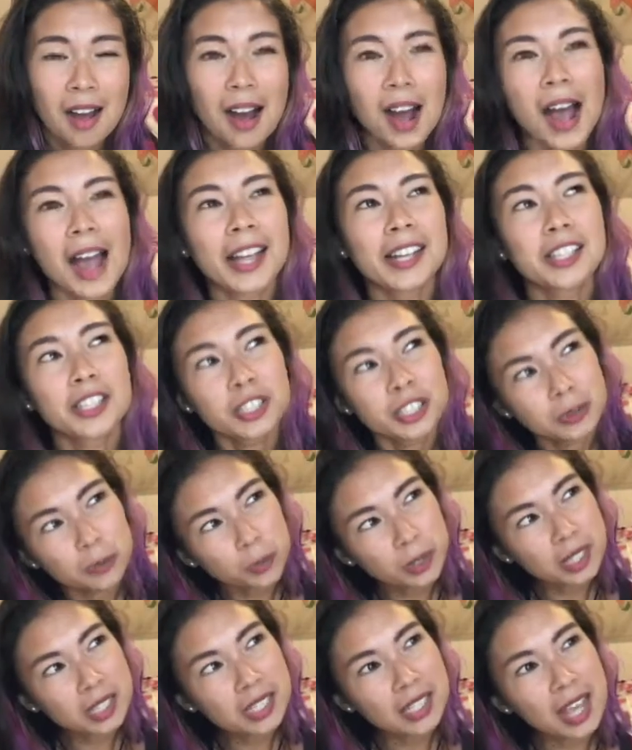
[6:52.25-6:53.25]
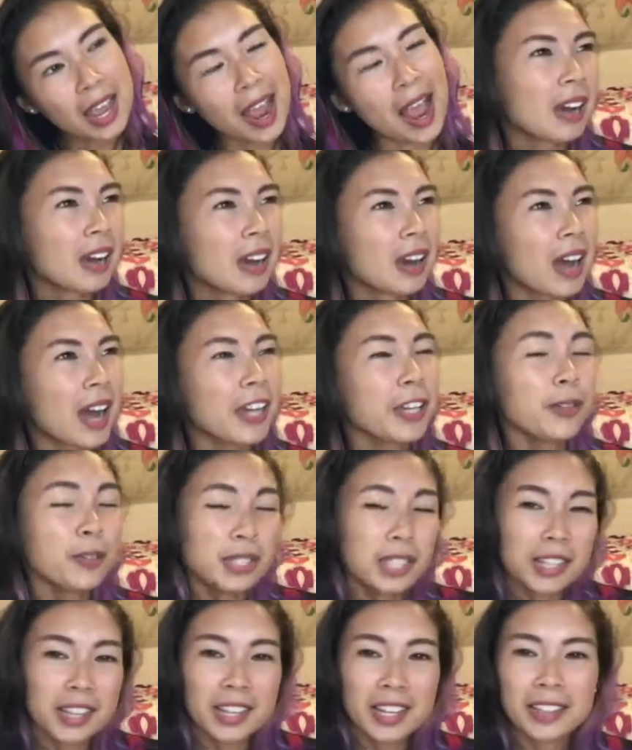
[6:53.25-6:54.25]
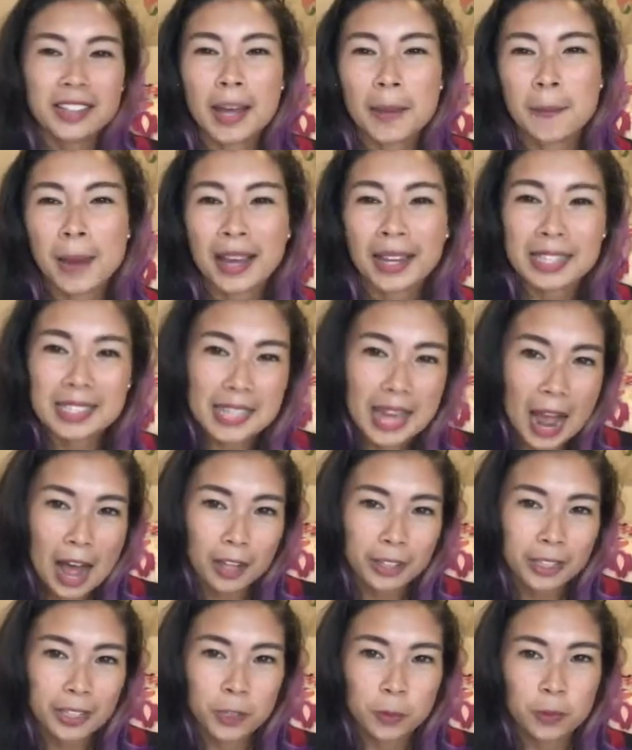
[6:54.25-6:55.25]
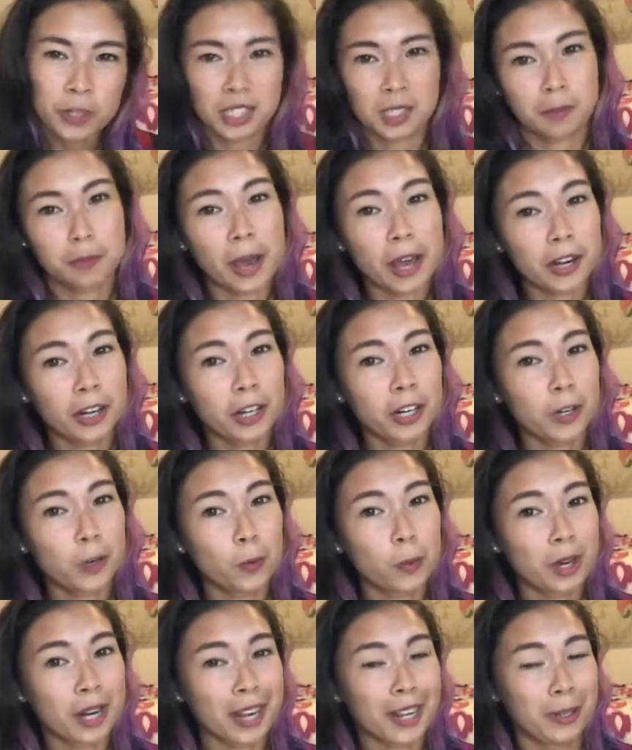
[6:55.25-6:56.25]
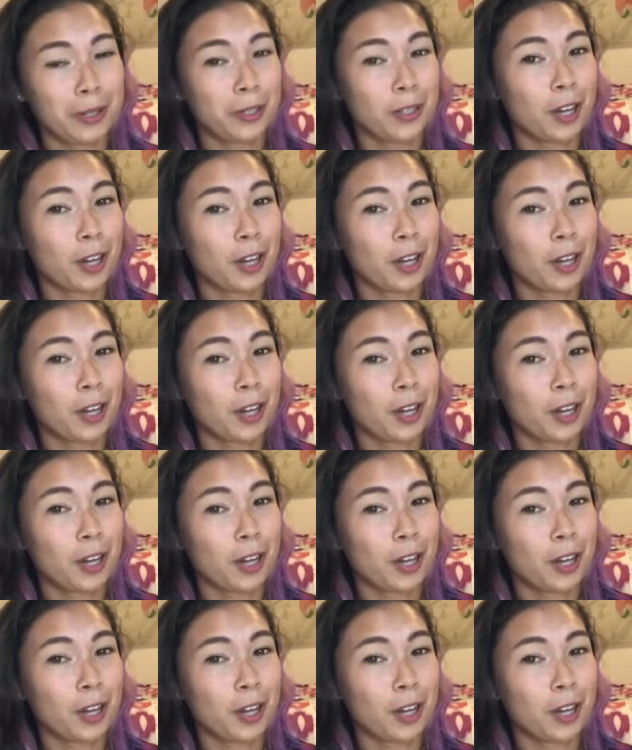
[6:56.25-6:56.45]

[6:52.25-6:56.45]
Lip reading: I will say, I used to think that my Italian was better when I